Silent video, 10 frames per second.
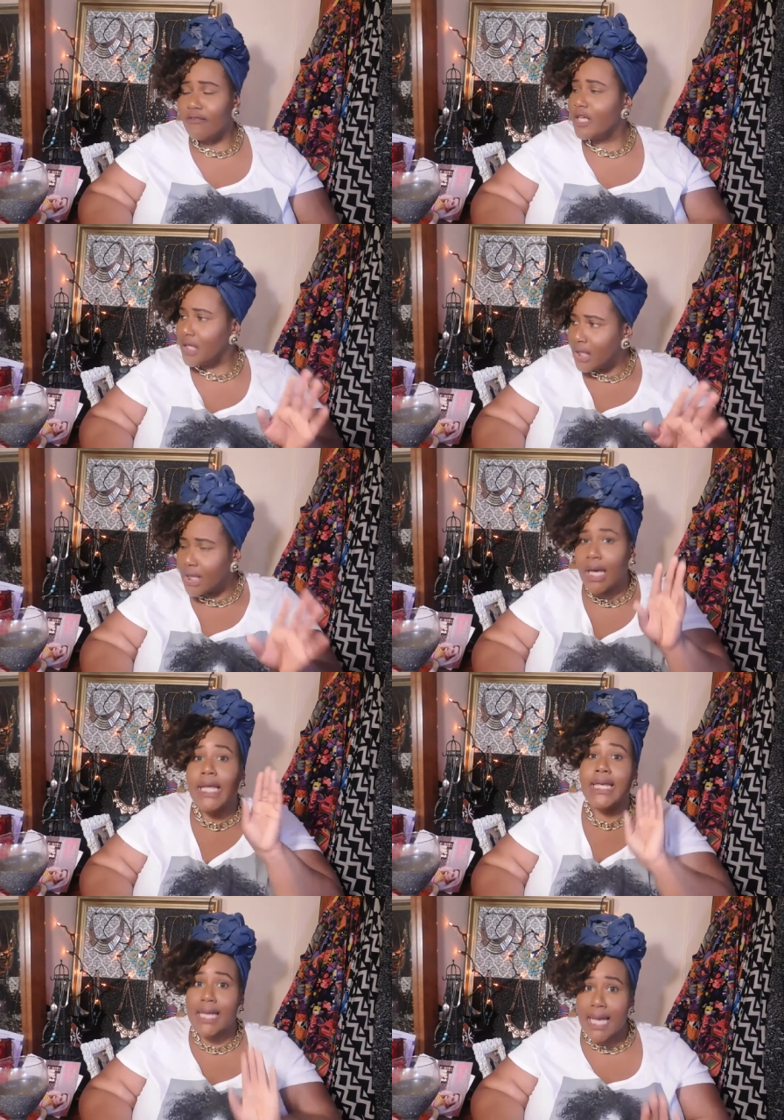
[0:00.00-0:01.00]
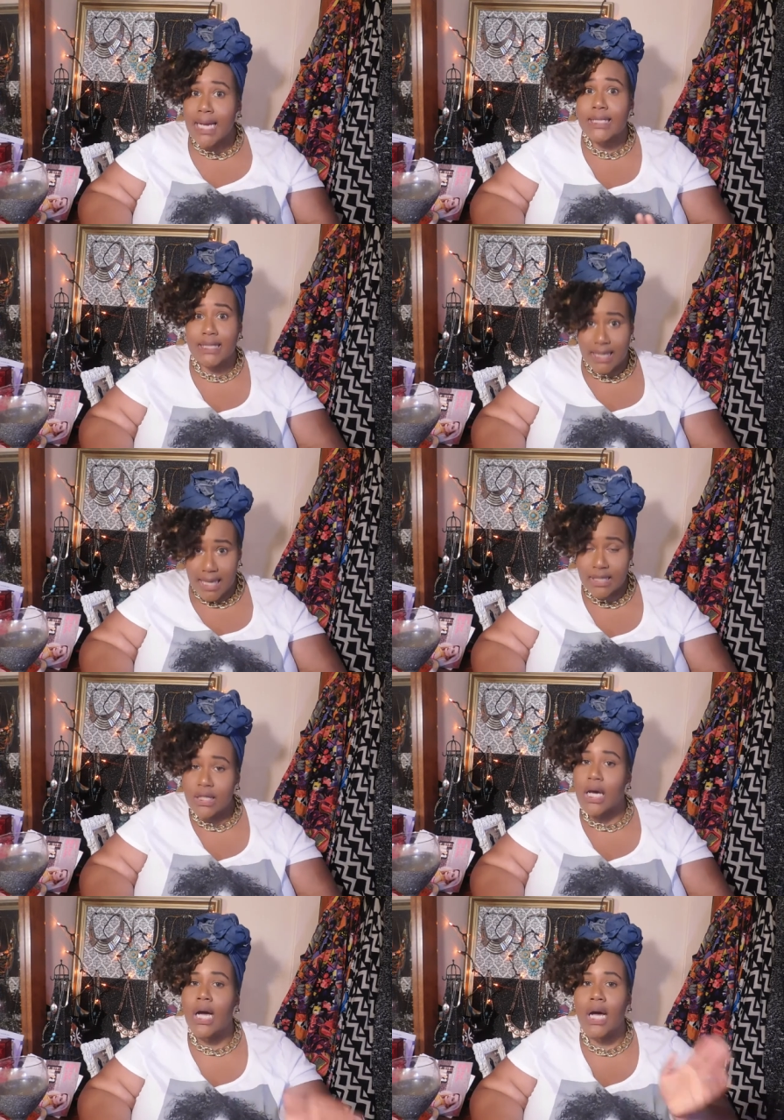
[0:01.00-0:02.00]
You look like you got it
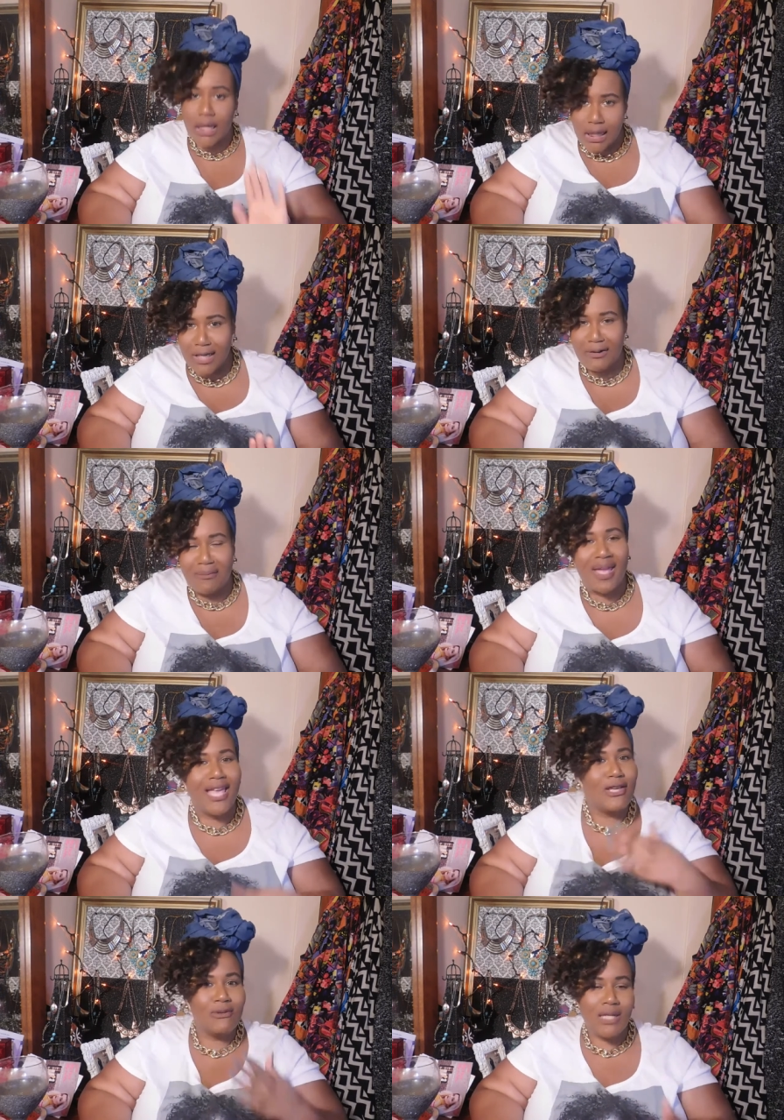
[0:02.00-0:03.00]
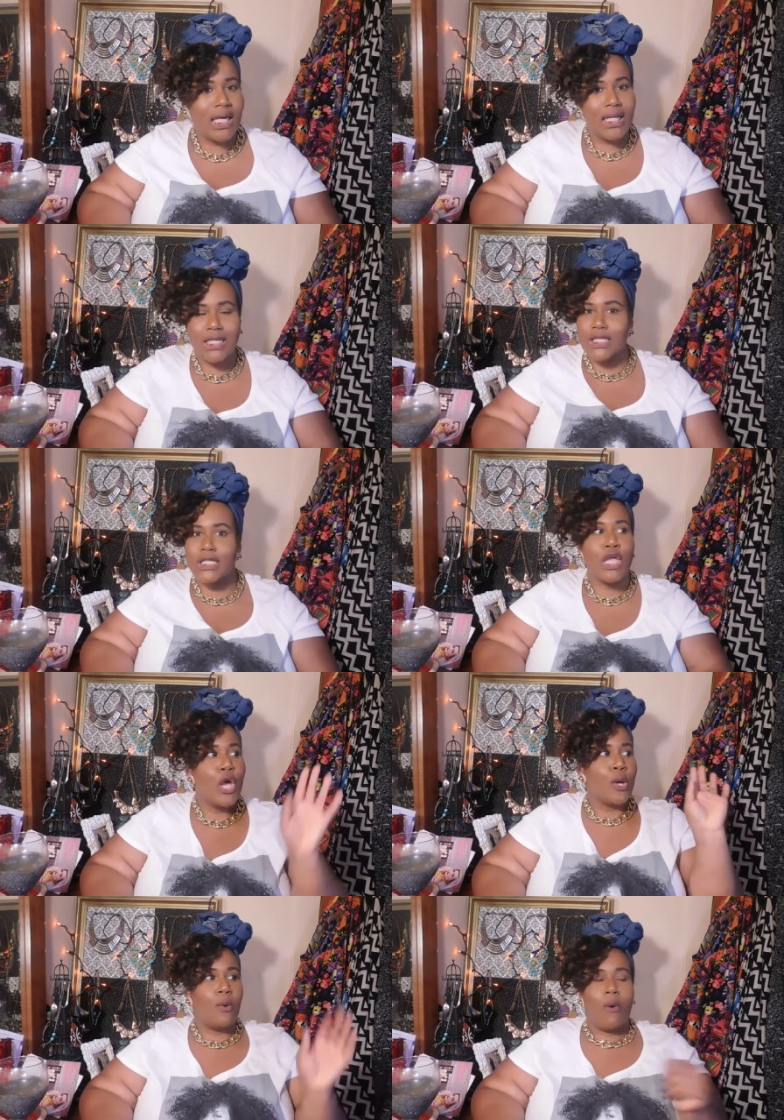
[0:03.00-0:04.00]
together a little bit. And you literally just
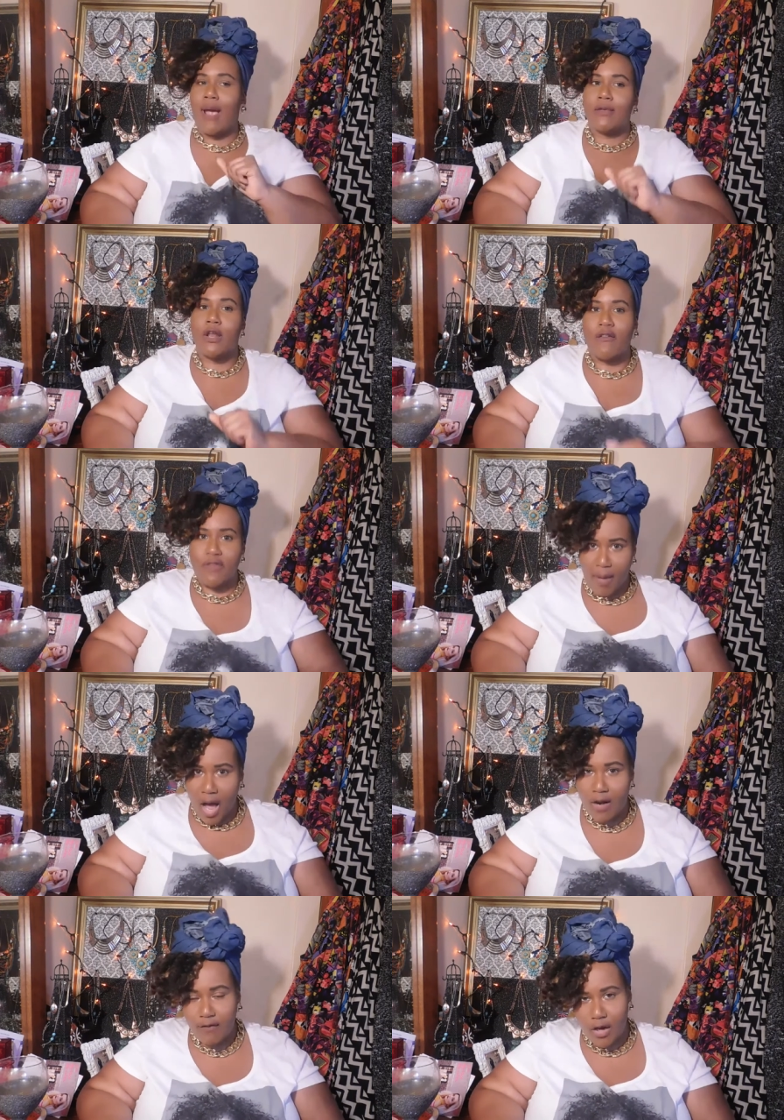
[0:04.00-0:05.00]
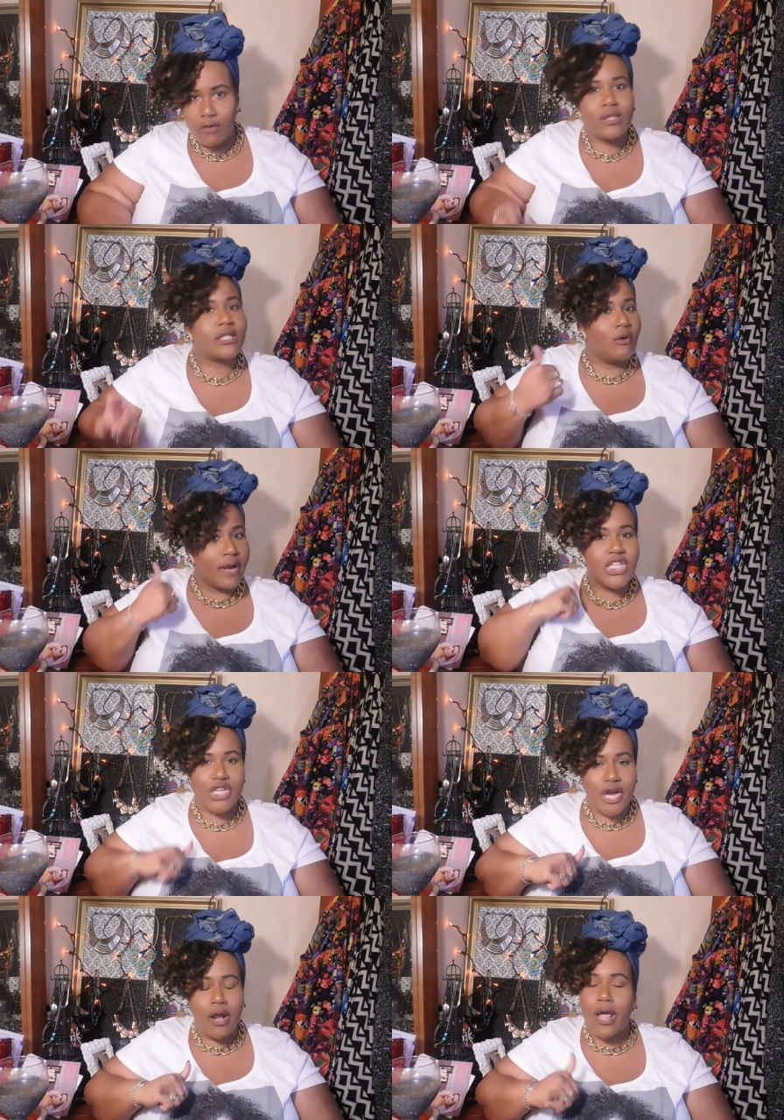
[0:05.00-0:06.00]
grabbed it off the pile of clothes that's on that
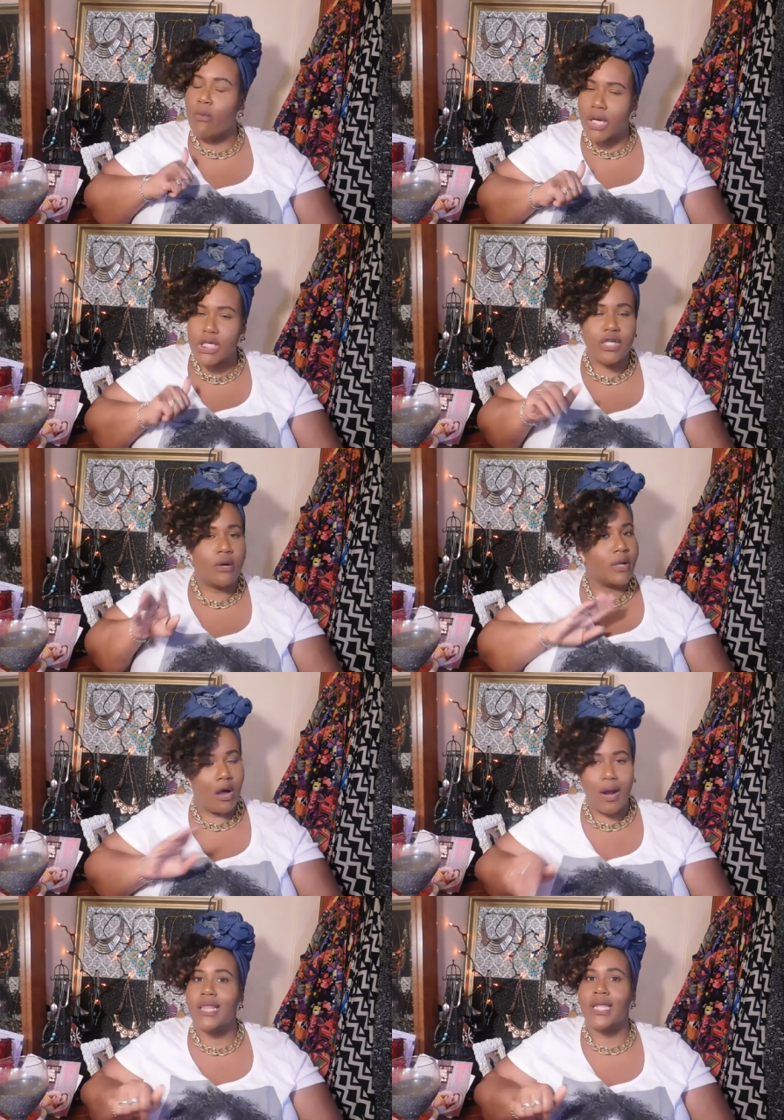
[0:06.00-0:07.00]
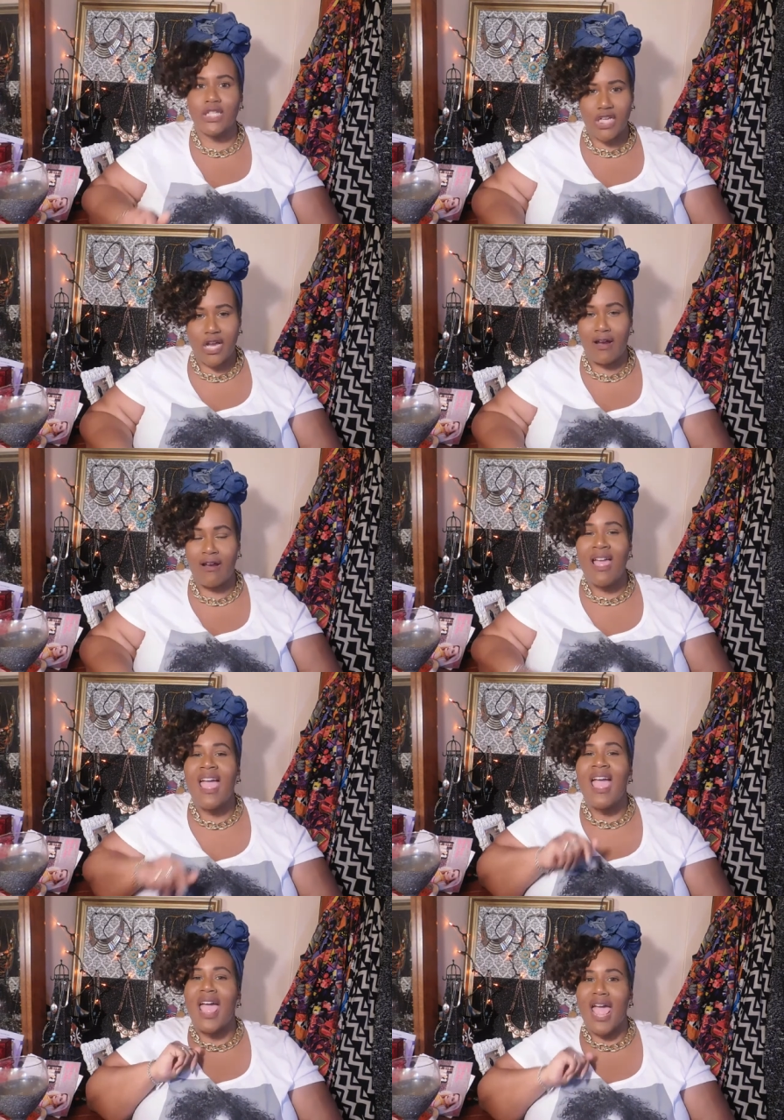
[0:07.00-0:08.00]
chair, that one chair. We all got that chair
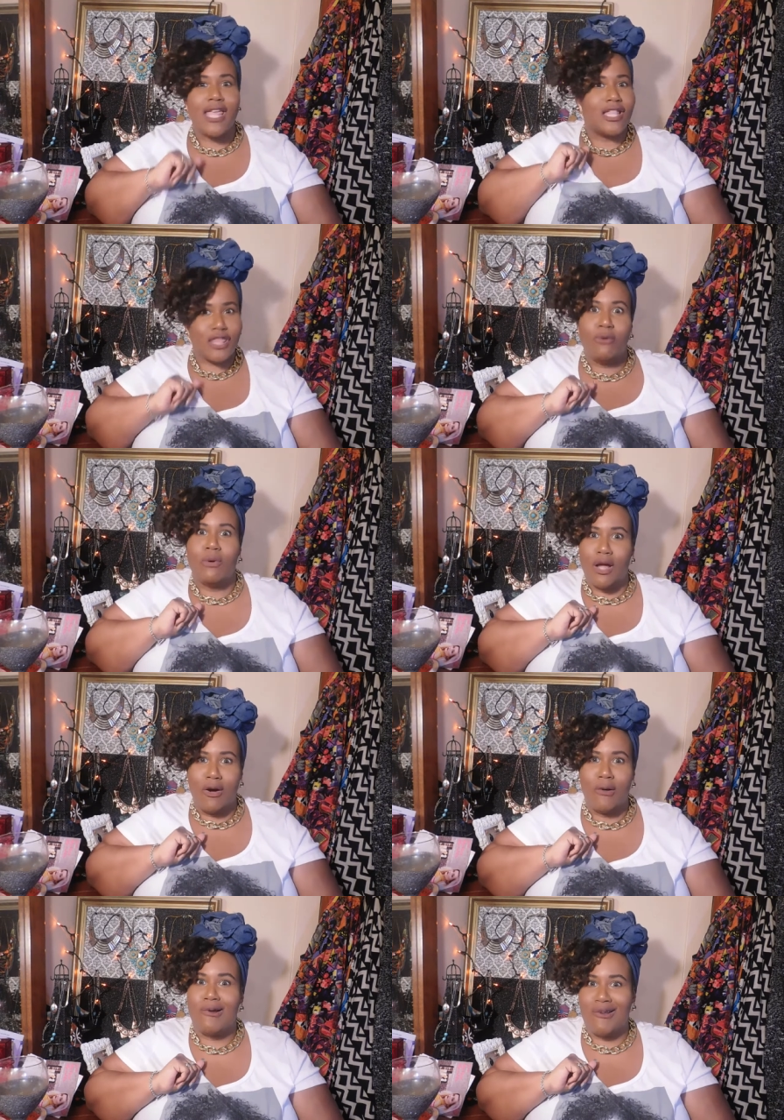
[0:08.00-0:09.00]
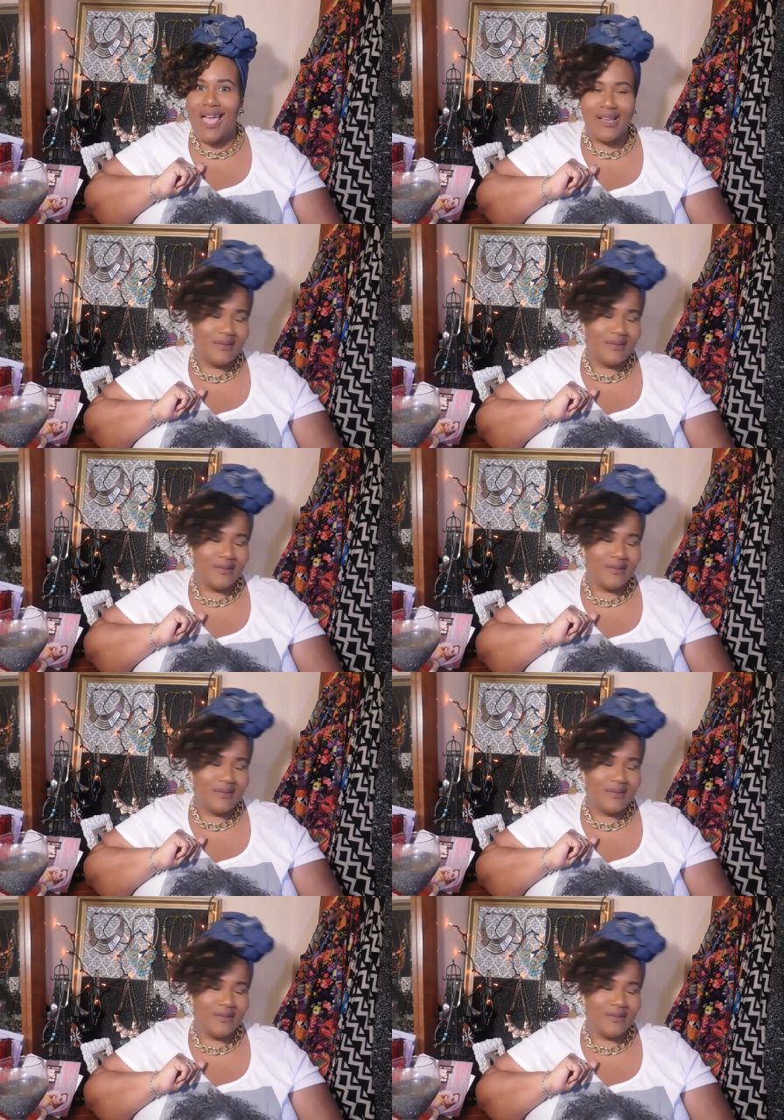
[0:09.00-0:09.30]
and you throw it on, okay?